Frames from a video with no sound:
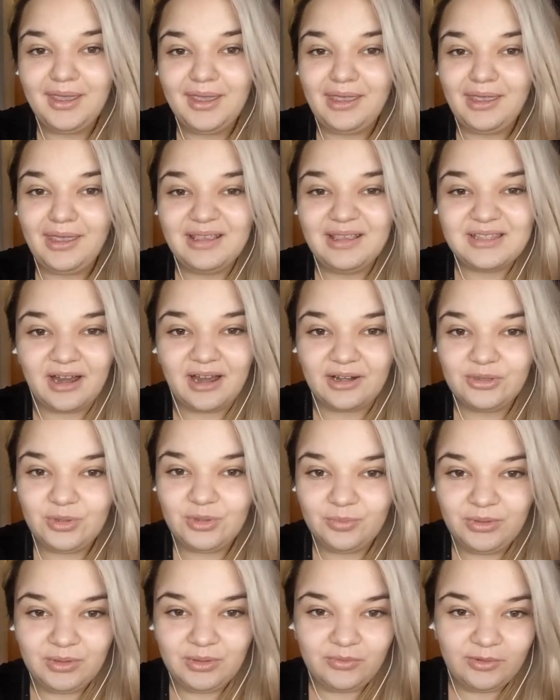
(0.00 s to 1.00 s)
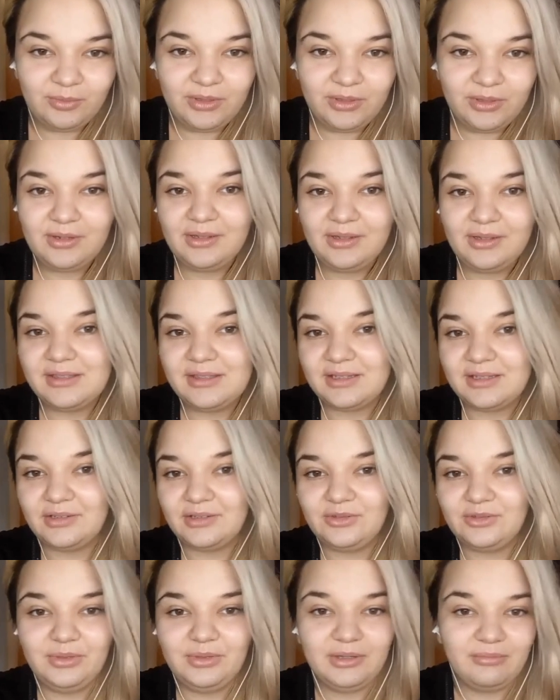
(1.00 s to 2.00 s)
It's hard to be a woman. It's hard
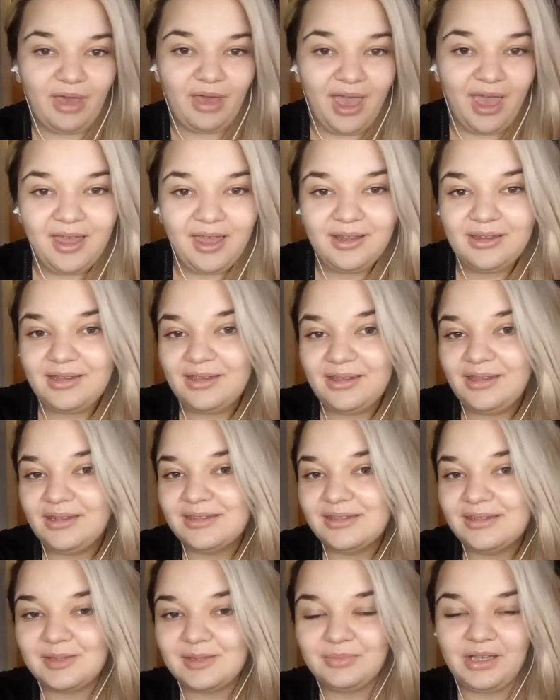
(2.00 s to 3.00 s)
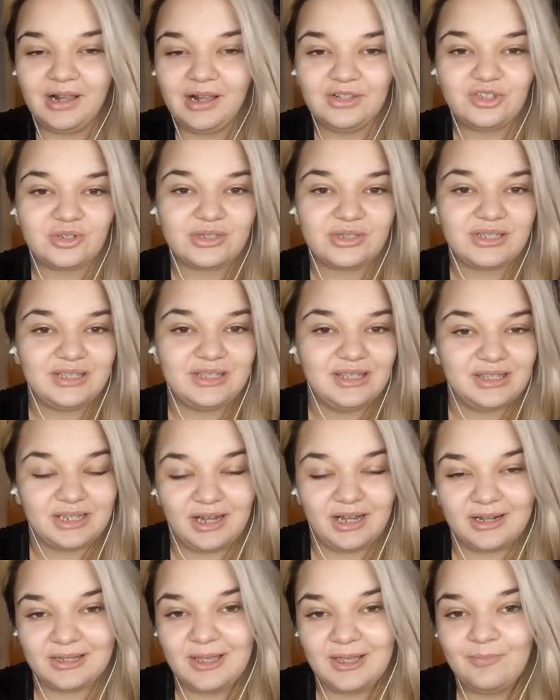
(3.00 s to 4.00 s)
to be a man in some cultures. It's
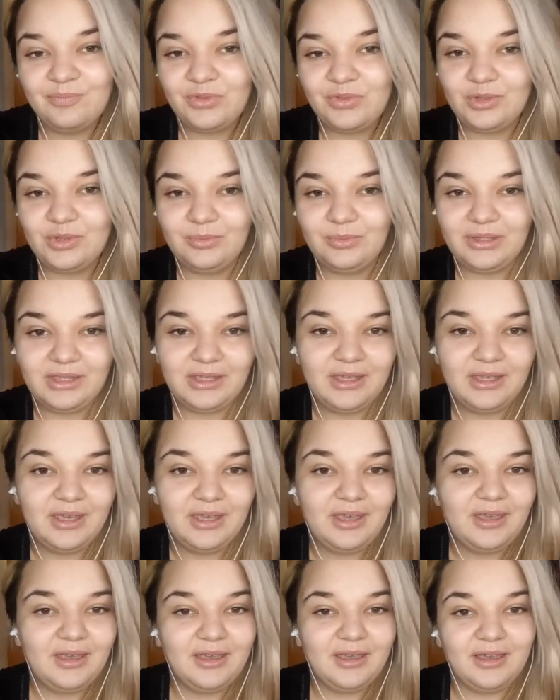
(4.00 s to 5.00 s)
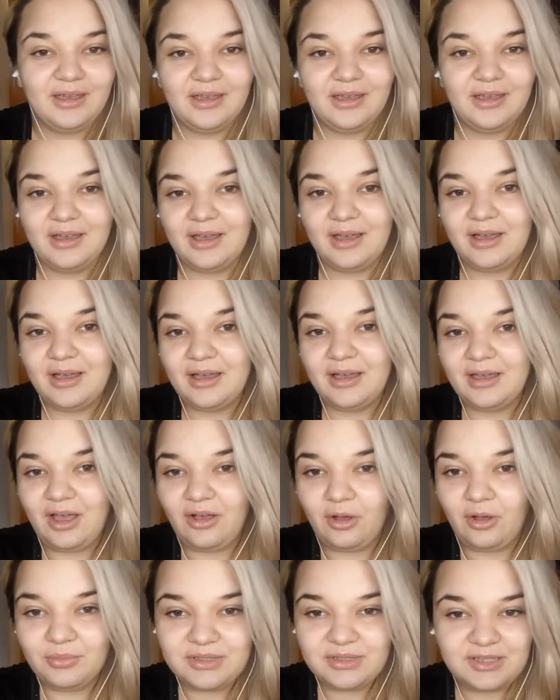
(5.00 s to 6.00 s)
hard to be
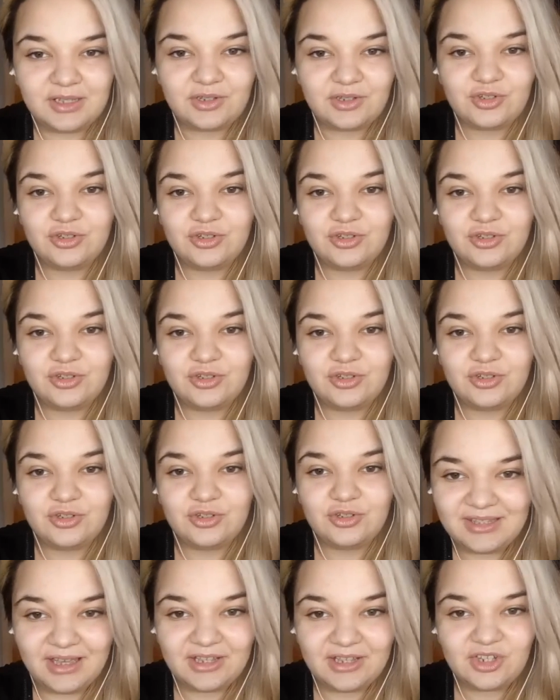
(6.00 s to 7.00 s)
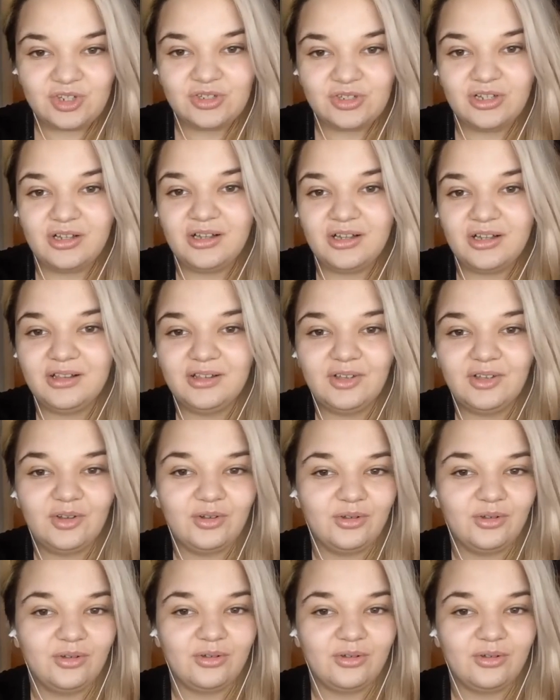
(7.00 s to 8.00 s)
homosexual or bisexual
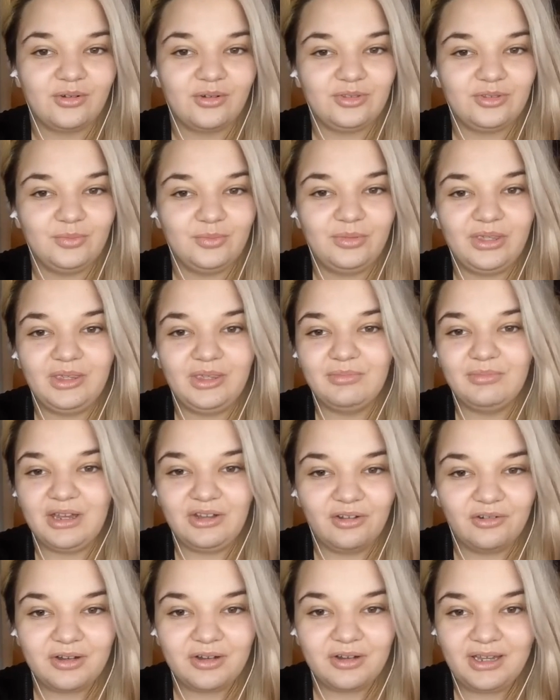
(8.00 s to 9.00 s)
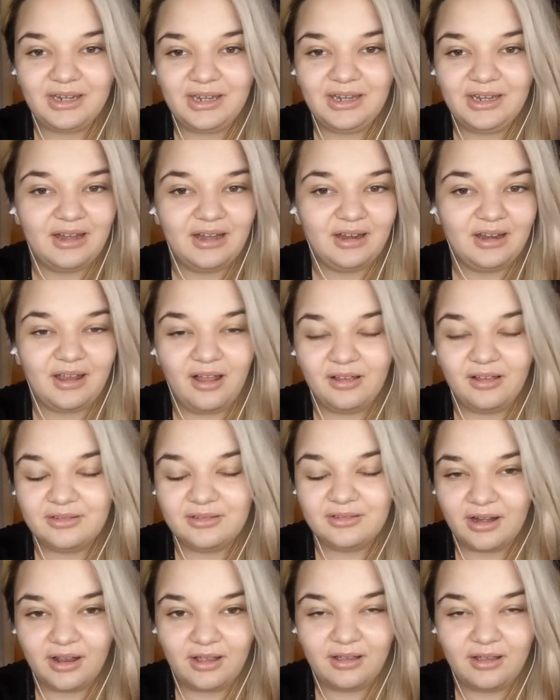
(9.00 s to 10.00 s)
or to be minority in any
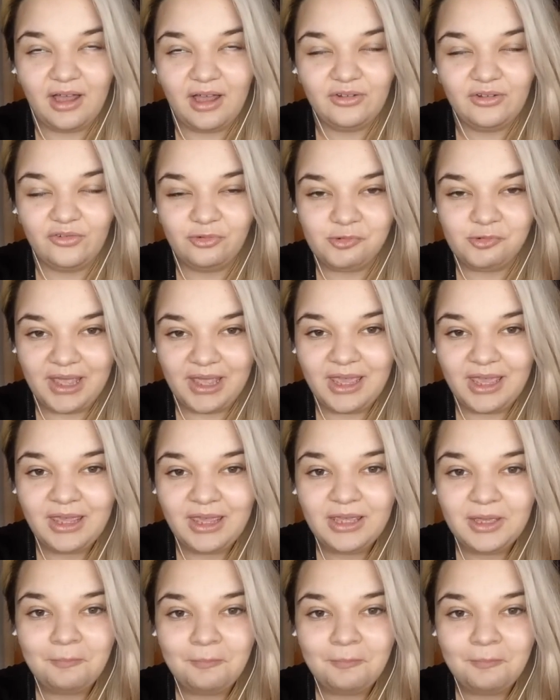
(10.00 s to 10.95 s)
other kind of way.